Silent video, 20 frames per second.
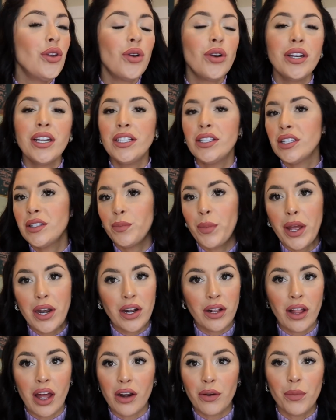don't need to spend
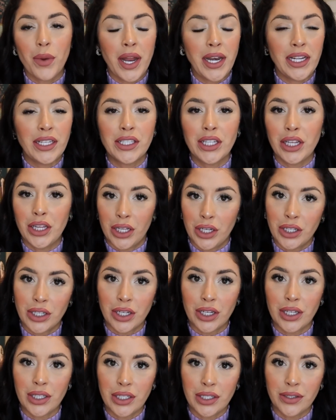a lot of money to look
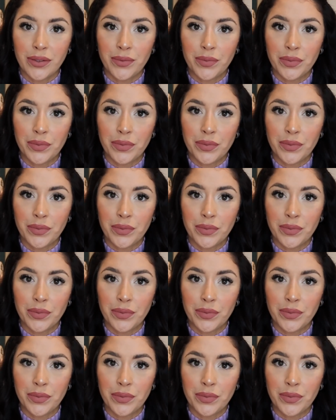good.